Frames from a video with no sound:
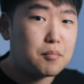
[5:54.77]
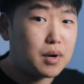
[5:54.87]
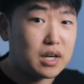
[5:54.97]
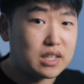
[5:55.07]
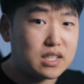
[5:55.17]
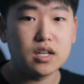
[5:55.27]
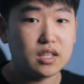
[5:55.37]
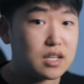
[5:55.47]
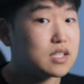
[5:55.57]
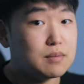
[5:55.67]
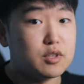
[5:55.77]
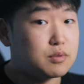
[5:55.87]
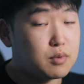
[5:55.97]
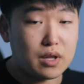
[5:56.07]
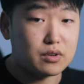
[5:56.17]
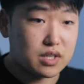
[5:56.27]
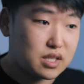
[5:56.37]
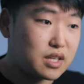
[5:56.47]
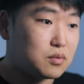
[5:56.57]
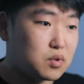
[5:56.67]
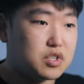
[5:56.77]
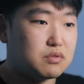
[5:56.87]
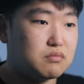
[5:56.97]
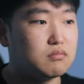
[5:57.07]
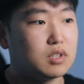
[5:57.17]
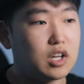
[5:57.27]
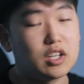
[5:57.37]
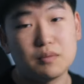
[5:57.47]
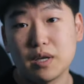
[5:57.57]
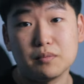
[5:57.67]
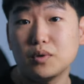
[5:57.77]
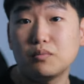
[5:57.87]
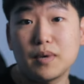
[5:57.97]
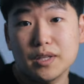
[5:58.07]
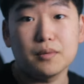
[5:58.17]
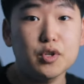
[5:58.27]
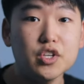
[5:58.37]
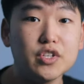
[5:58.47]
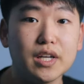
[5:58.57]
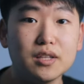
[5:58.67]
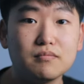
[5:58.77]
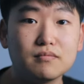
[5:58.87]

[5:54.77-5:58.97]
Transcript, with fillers: but it does seem to smooth out your skin, which a lot of people might appreciate.